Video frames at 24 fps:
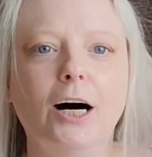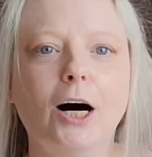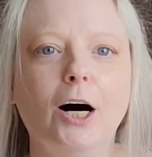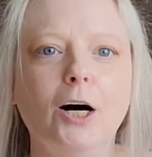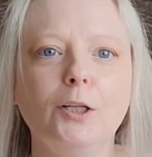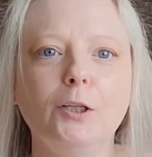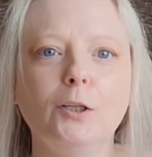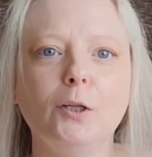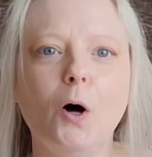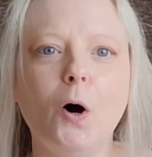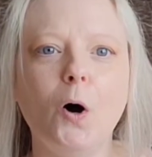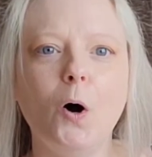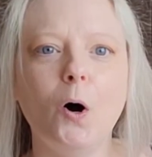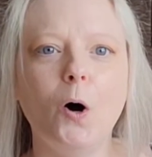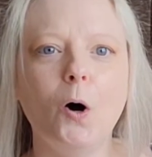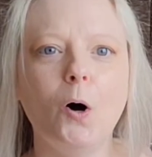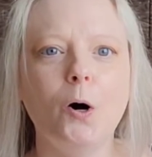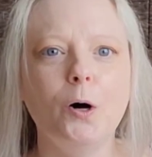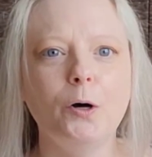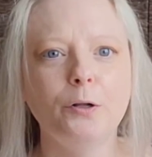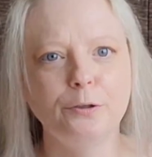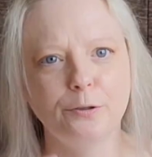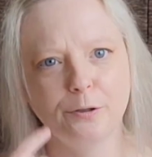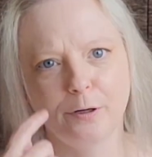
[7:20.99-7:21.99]
a
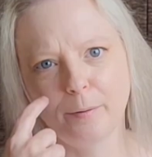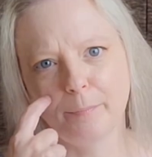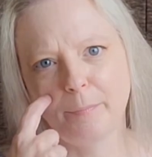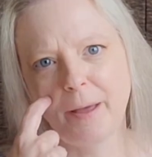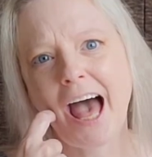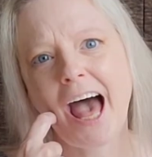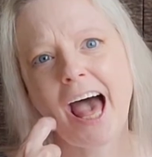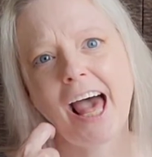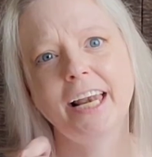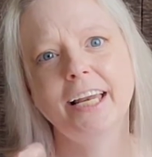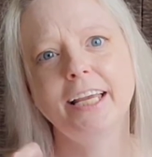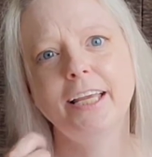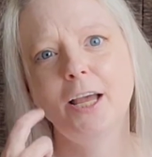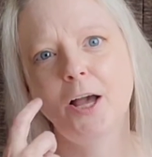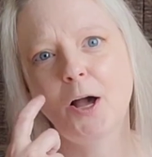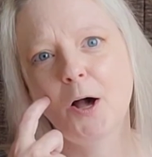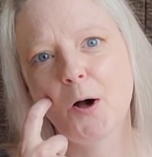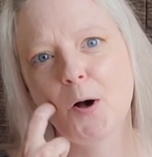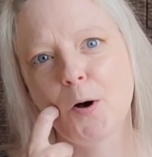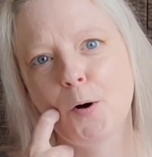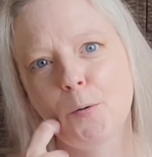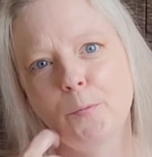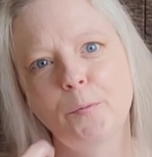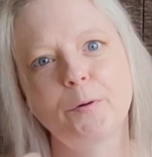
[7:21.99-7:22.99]
lawn or a
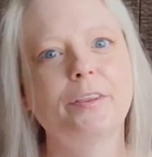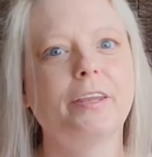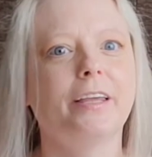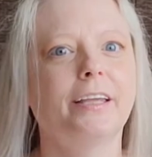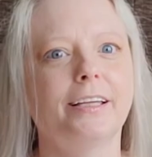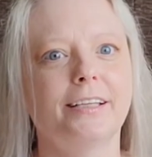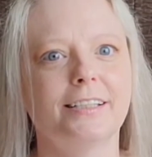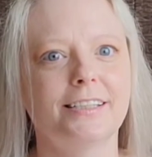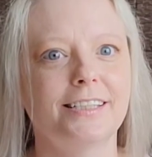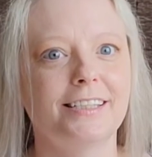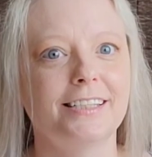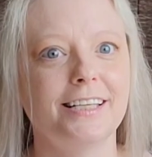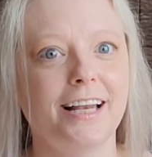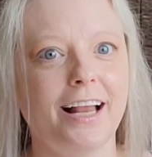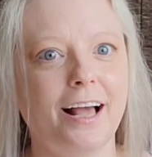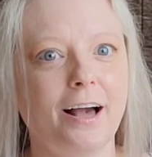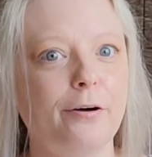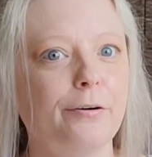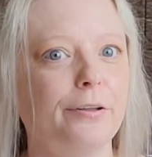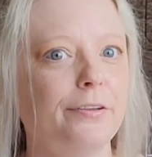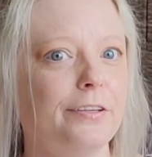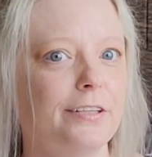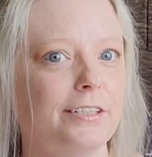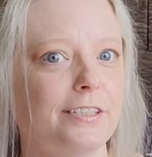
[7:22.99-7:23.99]
patio where they could sit
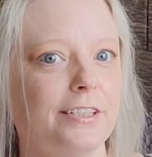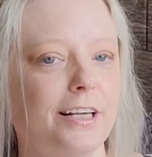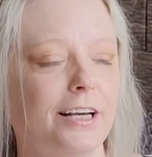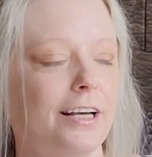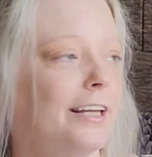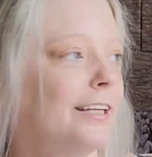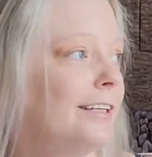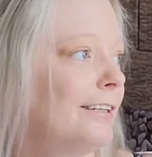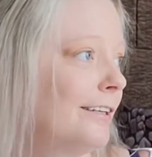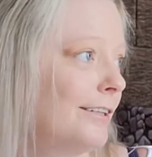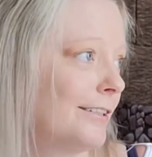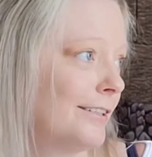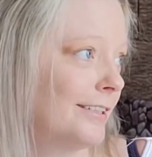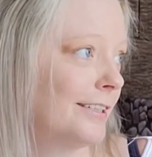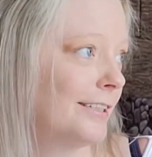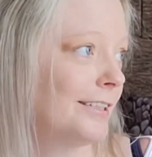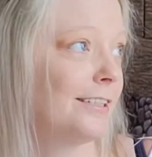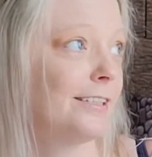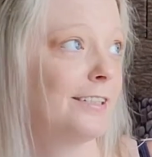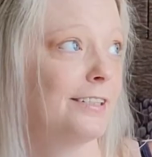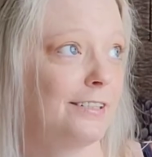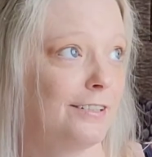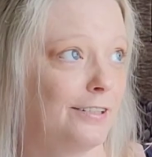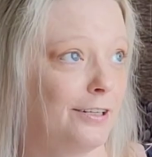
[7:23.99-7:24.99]
out in the sun, because
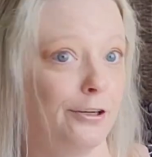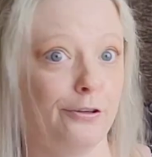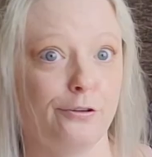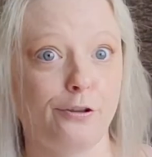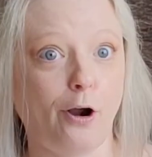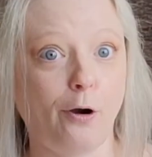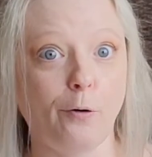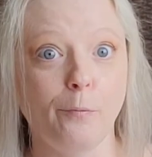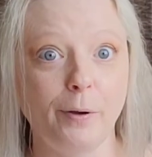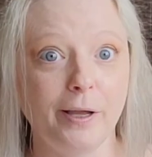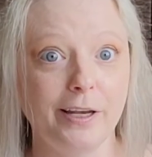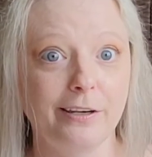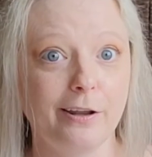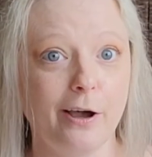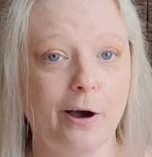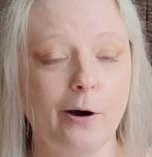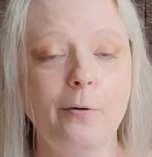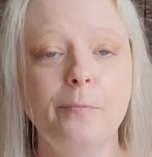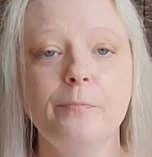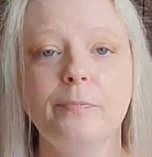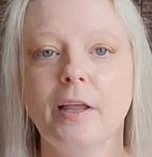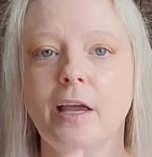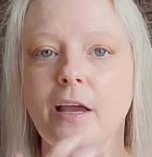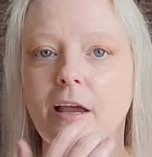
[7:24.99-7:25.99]
this is near our
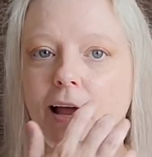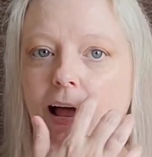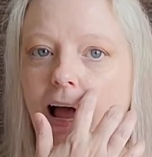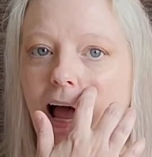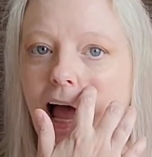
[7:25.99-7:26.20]
window.